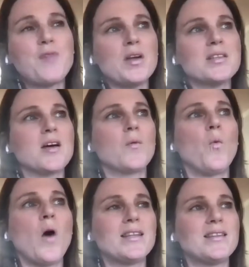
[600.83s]
focus on
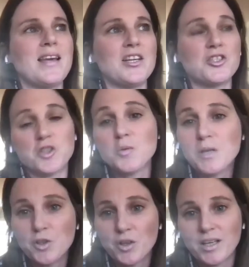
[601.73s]
what they should
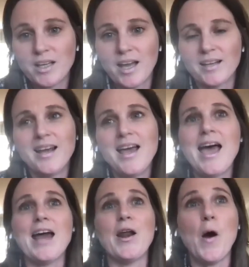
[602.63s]
be looking at
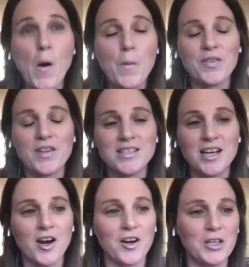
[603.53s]
and hope that they
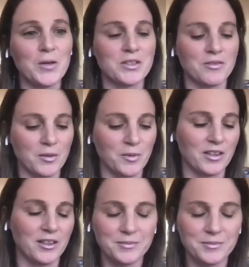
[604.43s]
take our cues and run with it.